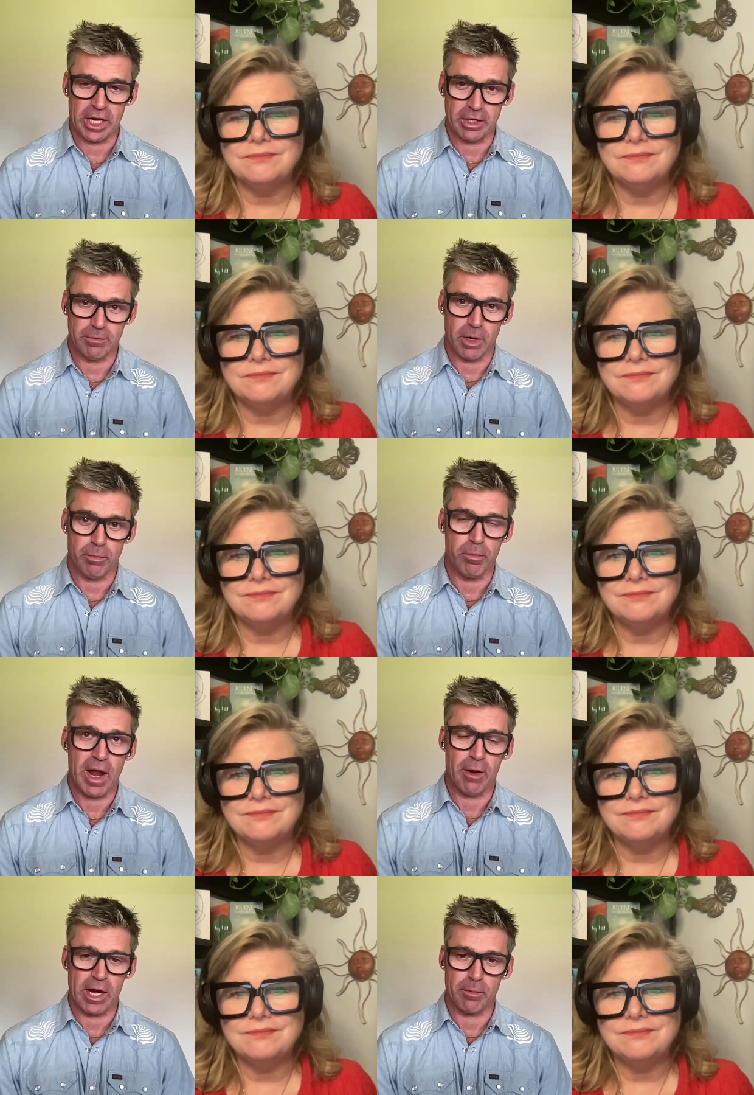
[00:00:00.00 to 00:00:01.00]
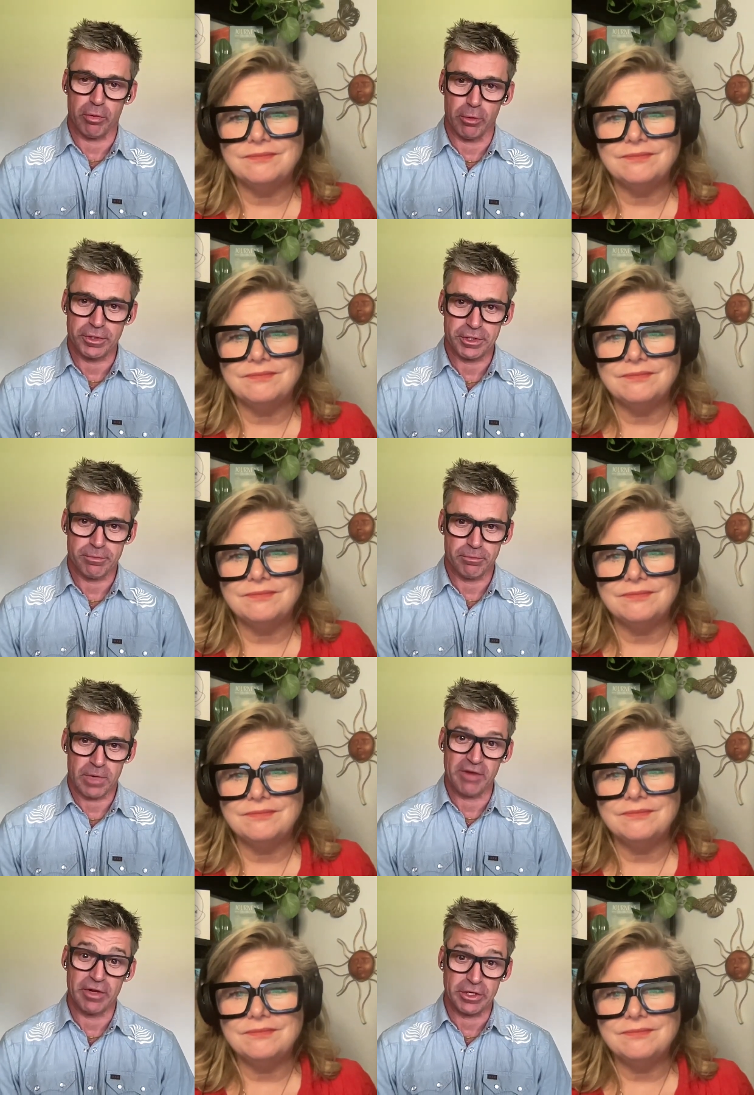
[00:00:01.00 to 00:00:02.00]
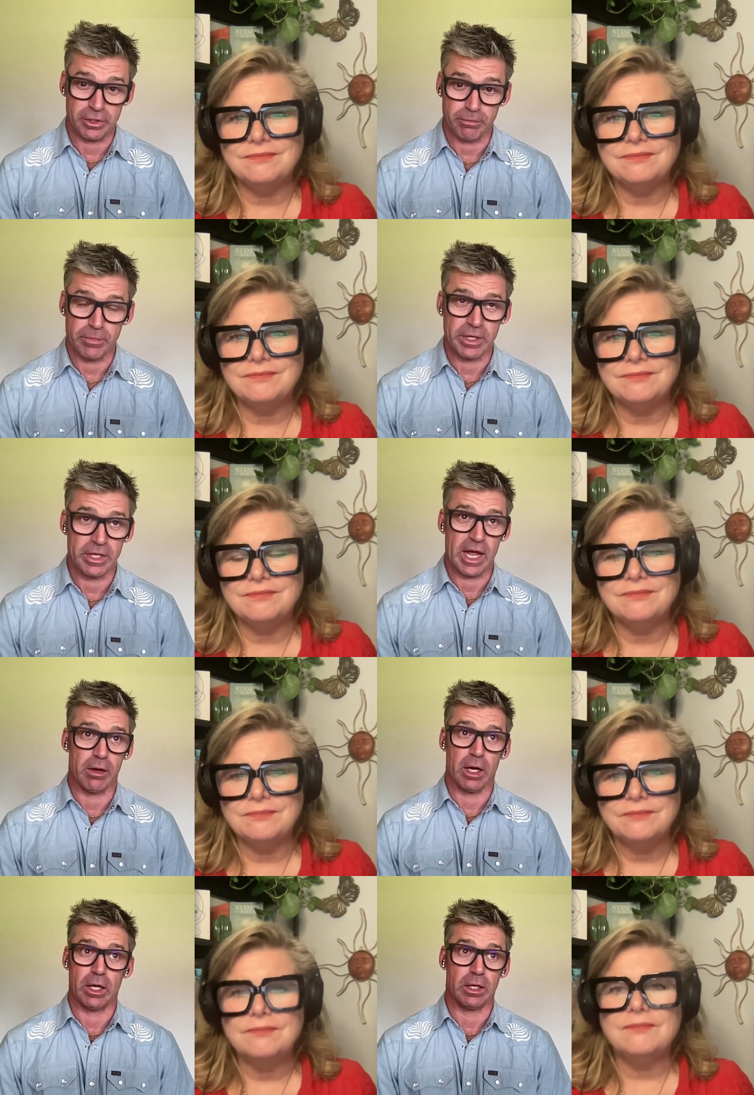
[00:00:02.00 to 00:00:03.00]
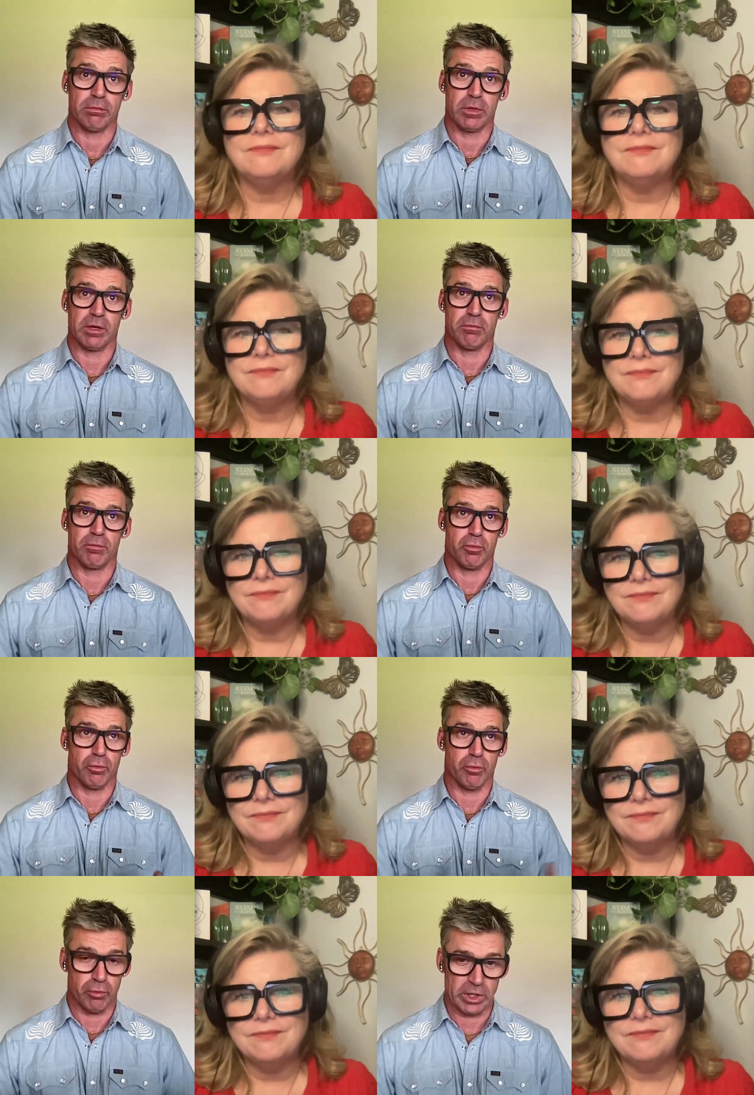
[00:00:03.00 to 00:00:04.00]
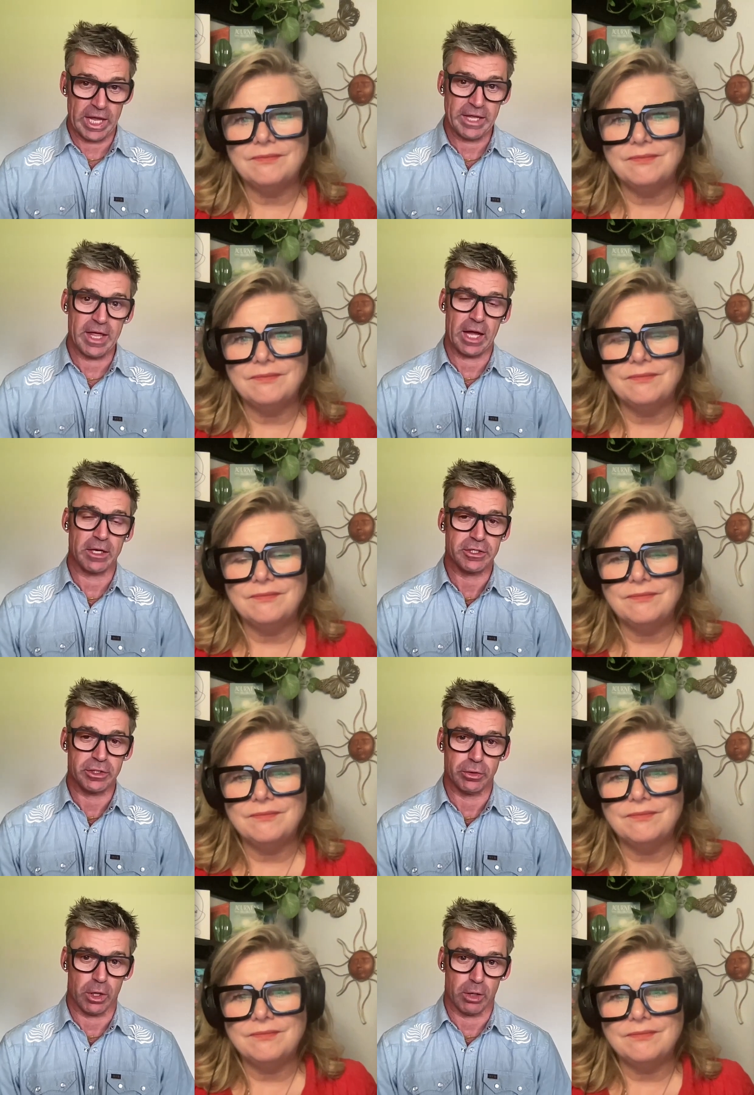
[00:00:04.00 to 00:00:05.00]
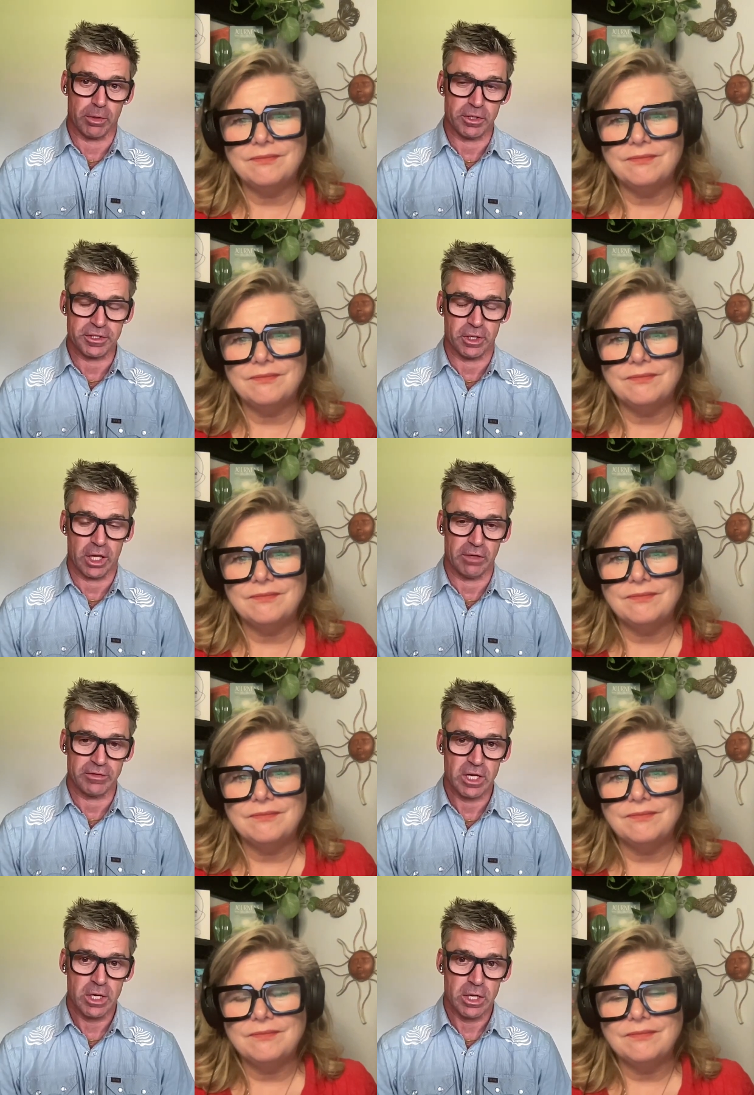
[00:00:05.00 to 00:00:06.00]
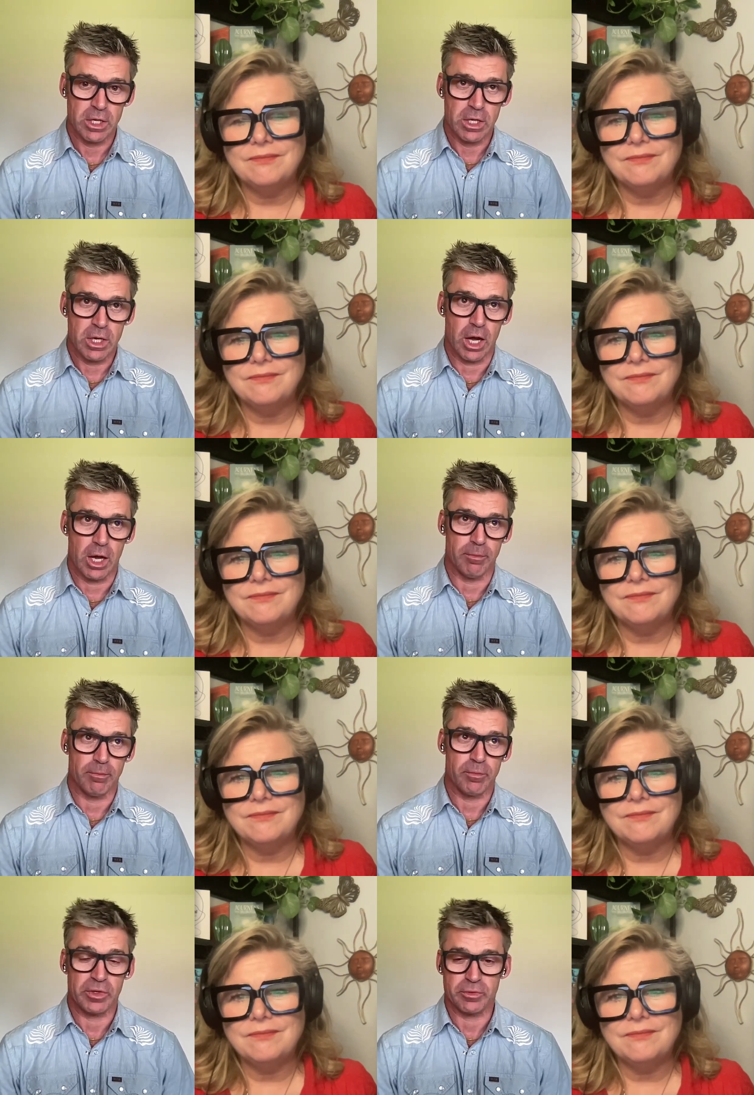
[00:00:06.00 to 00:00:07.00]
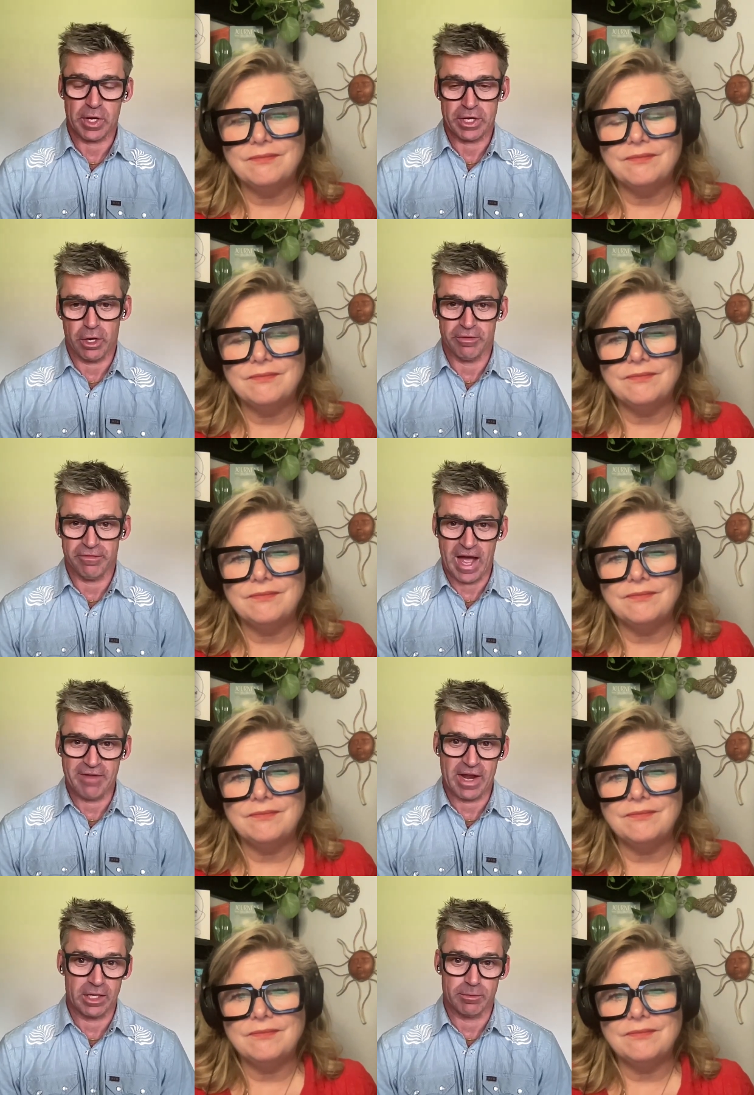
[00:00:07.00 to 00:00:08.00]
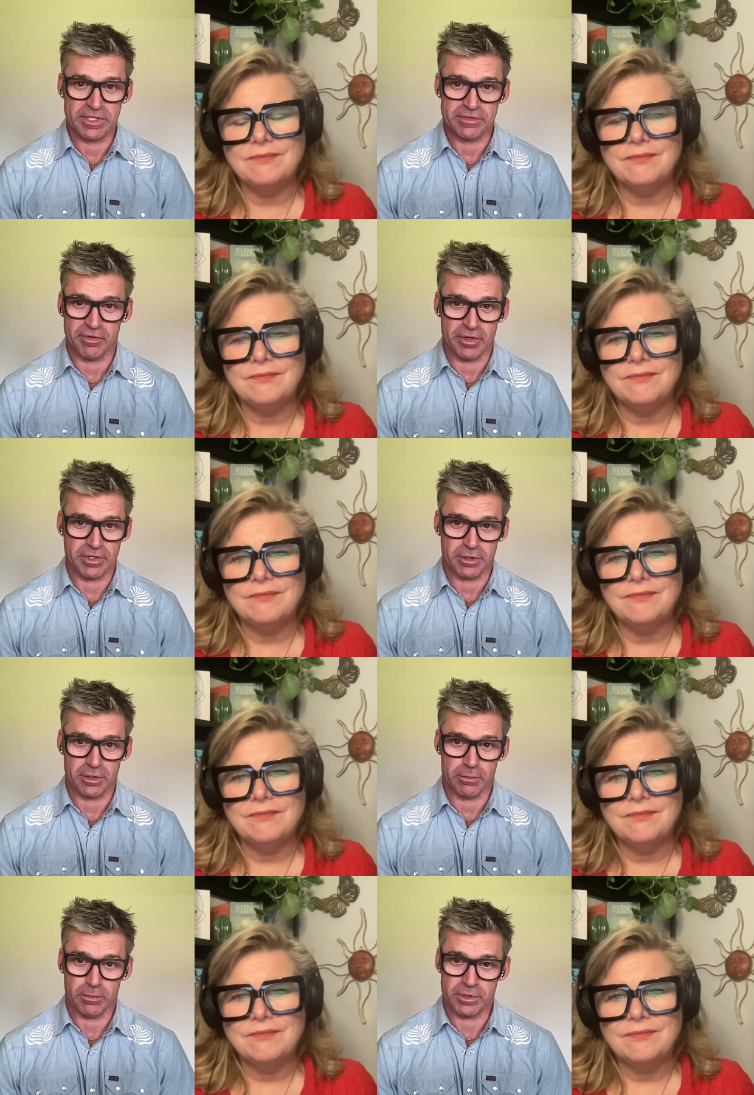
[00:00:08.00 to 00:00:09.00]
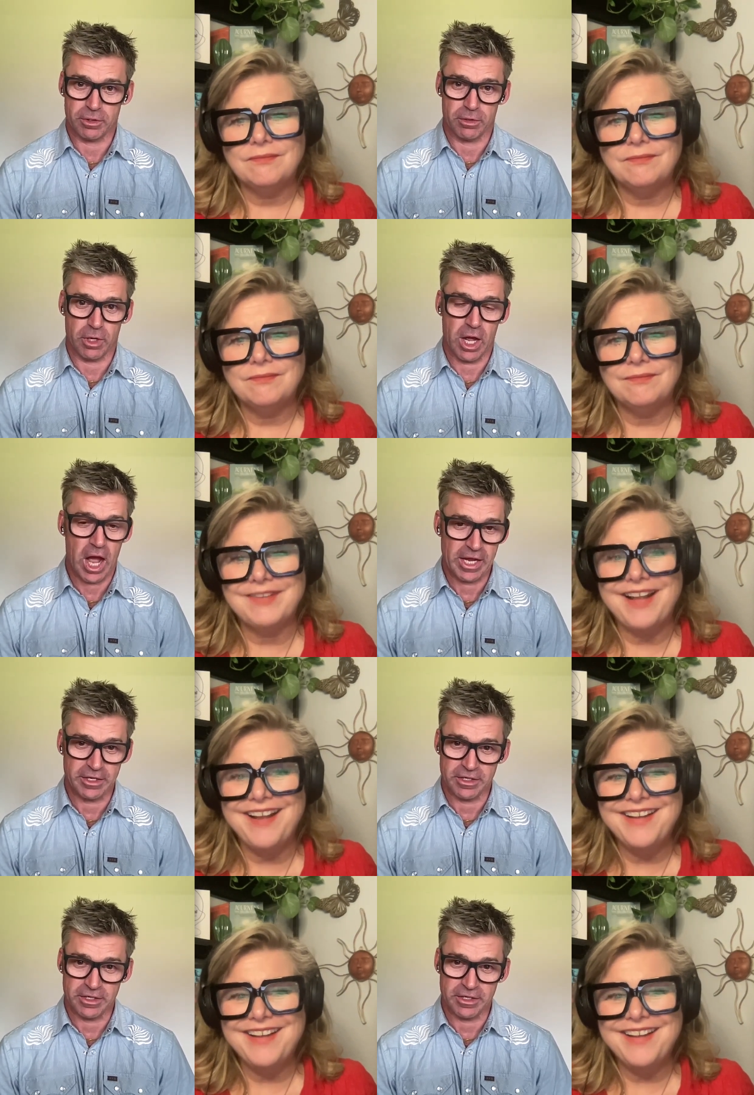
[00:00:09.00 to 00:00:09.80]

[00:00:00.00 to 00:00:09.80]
Speaker 1: that how I approach adventure, and then how I relay that to our personal lives. And it's what I call the 5 elements of adventure, which are a high